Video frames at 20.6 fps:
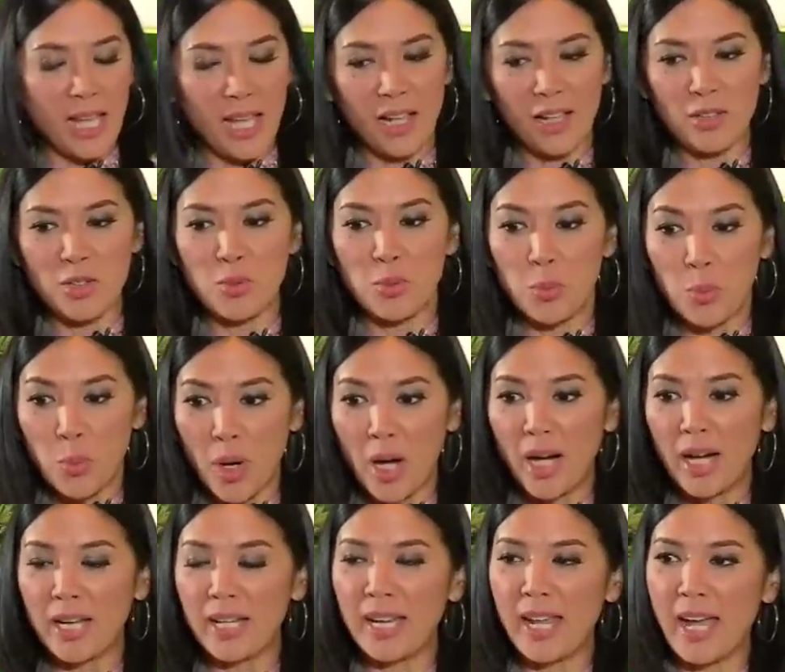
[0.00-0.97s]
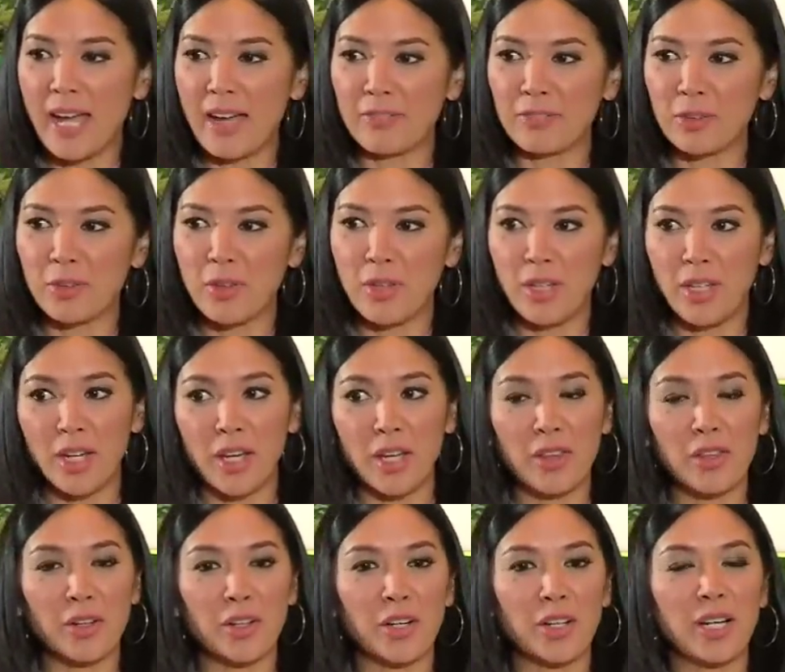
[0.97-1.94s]
else, one after the
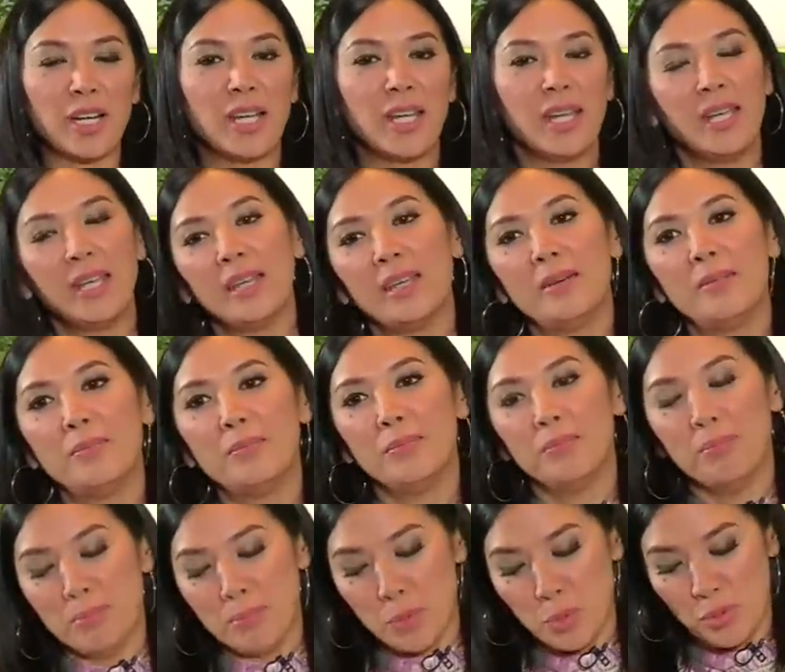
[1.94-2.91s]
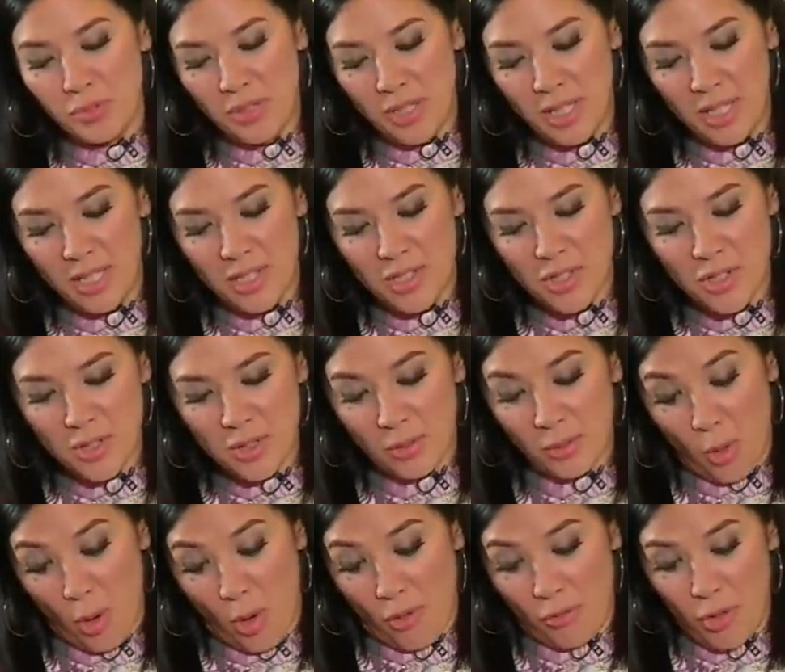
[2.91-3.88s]
other. Movies,
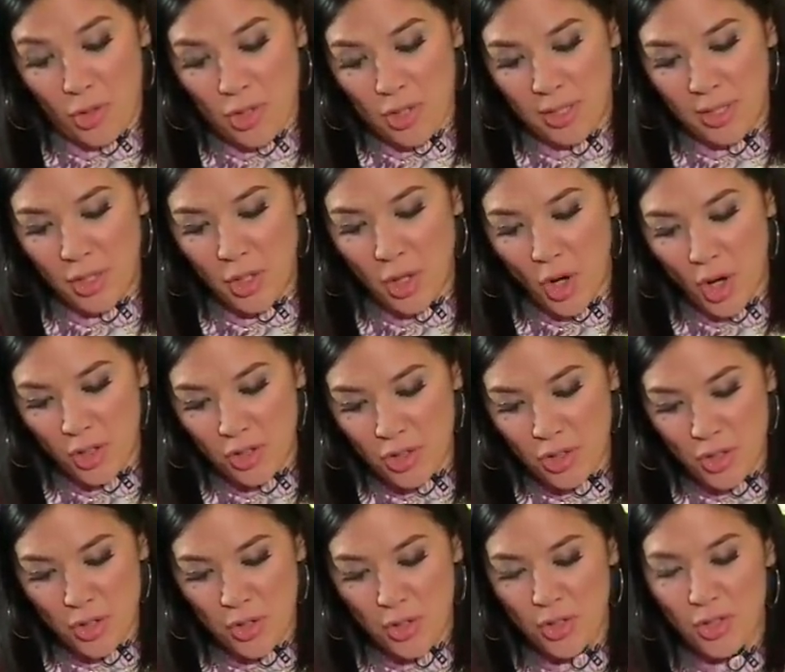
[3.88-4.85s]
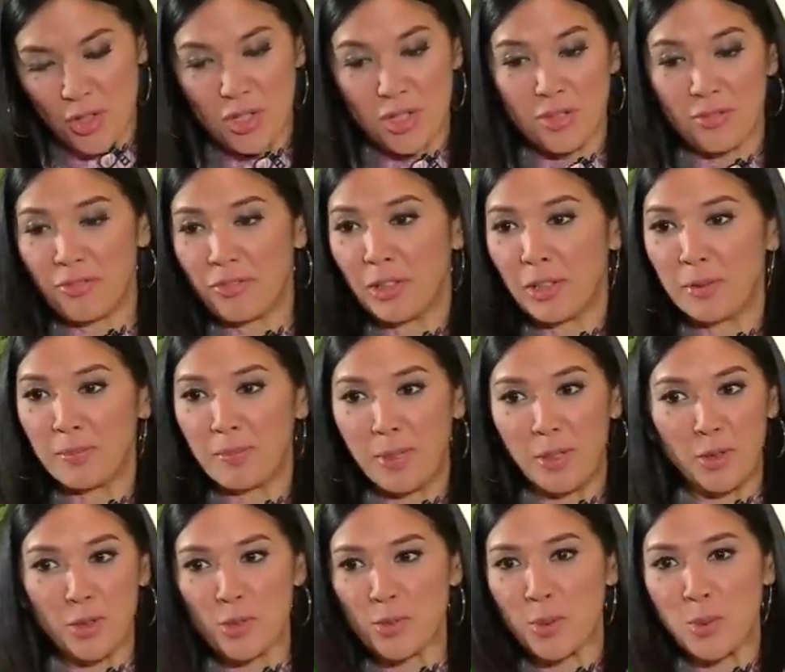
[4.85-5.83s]
obviously concerts.
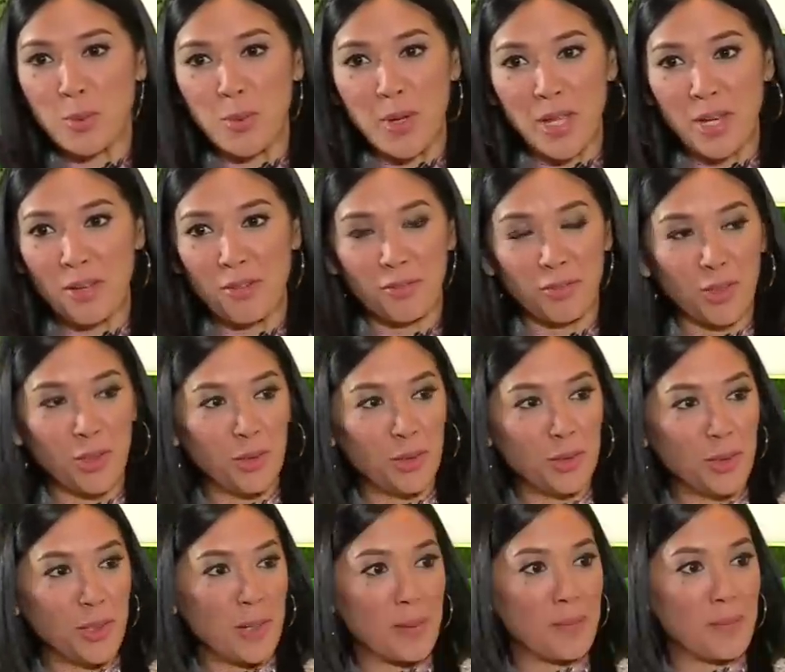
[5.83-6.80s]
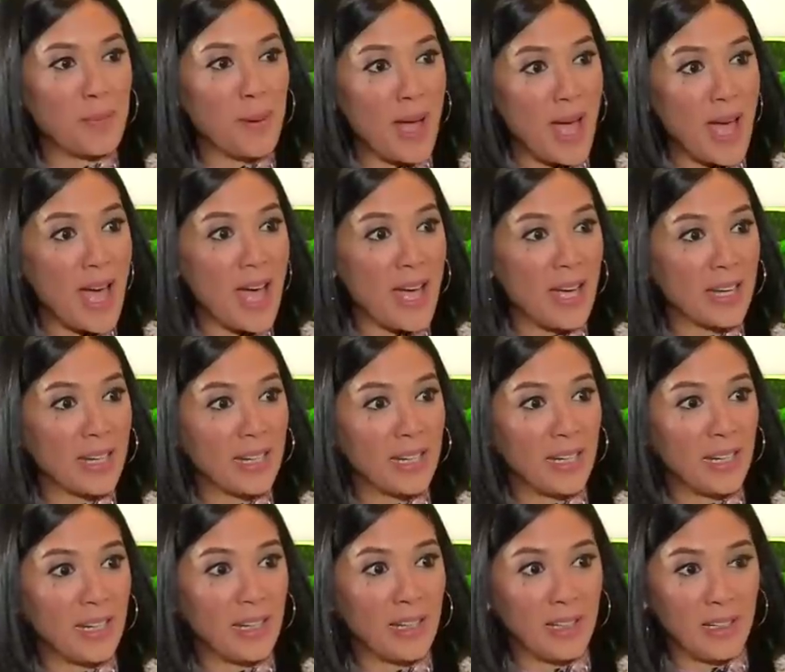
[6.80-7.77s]
Filipinos were waiting for you to come back
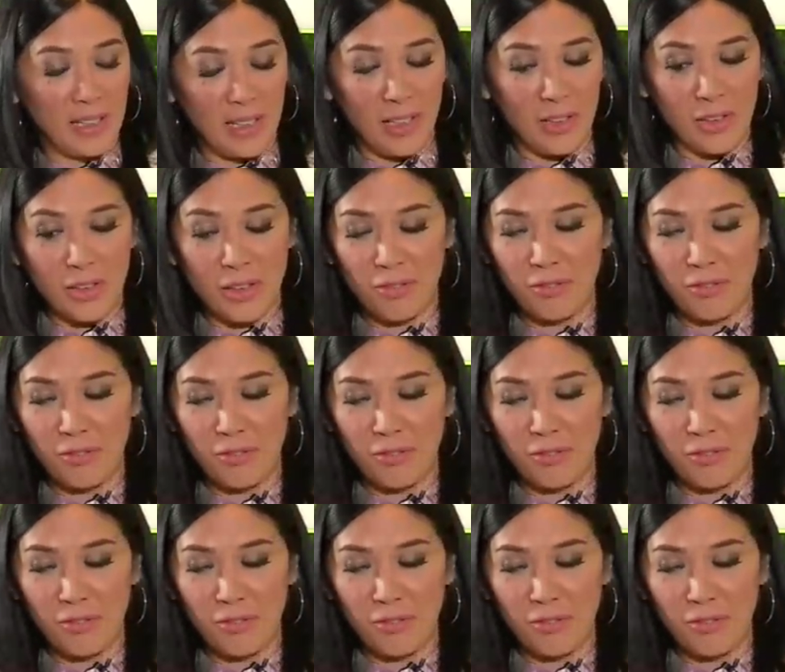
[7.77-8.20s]
here in